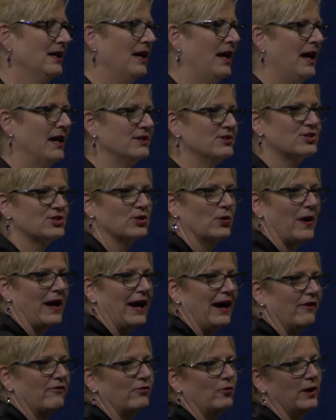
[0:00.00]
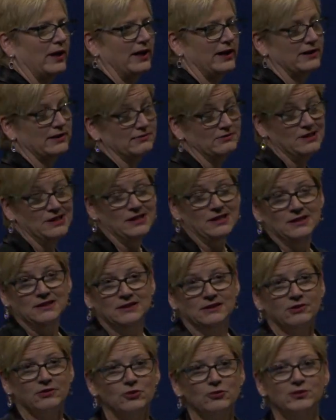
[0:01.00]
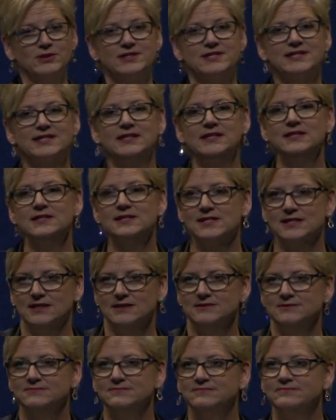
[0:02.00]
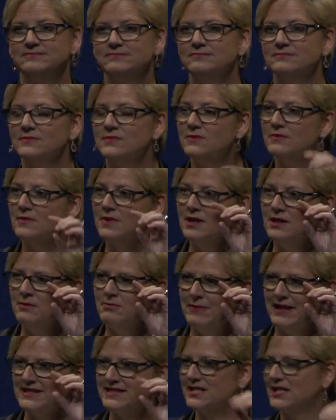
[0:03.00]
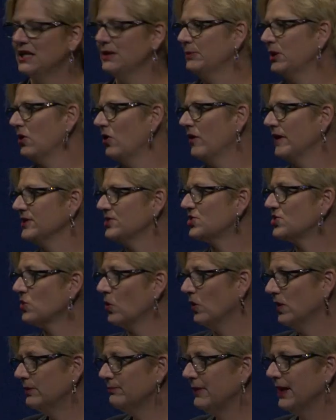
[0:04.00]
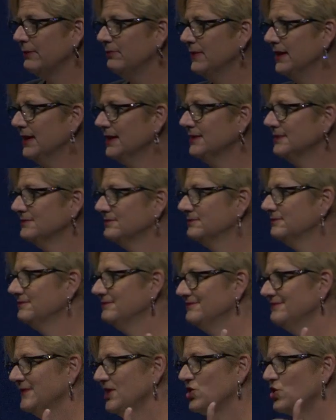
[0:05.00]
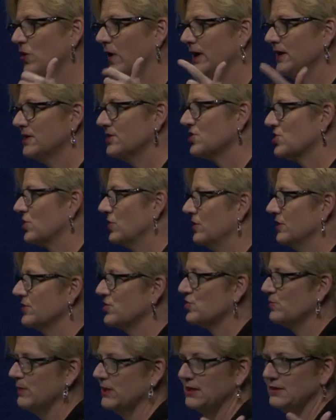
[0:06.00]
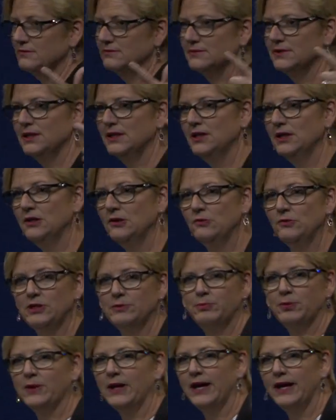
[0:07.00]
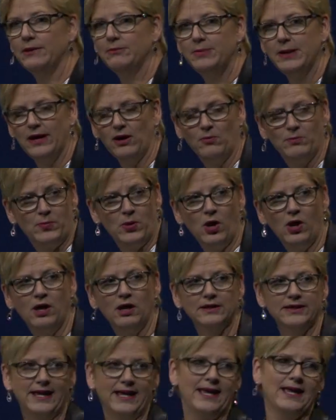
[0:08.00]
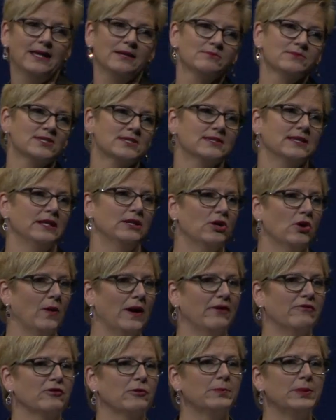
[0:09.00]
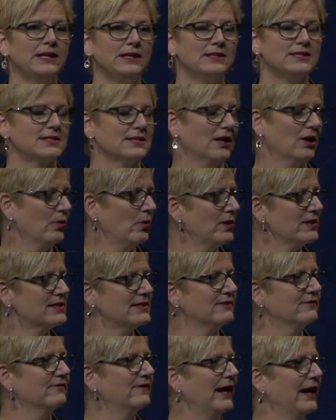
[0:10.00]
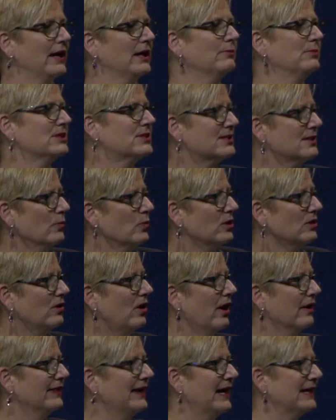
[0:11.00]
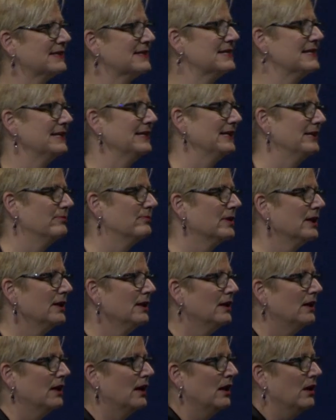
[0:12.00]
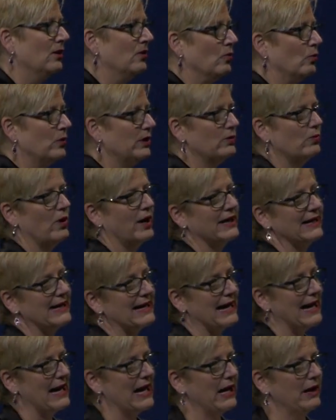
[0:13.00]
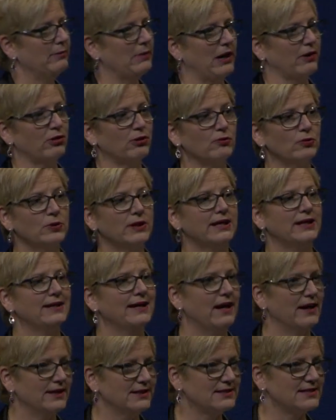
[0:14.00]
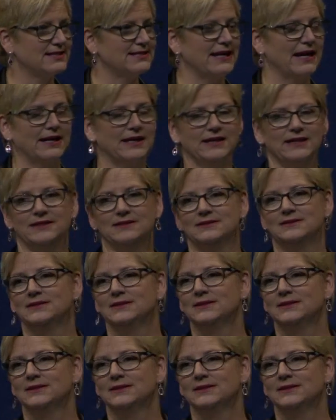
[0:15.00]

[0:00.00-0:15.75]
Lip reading: And so halfway through the season, my team had already stolen my mitt. They tried to discourage me. We'd play ball games. They'd go out for pizza. I wasn't invited. But somewhere along that team, we won a game. I threw a kid out at second.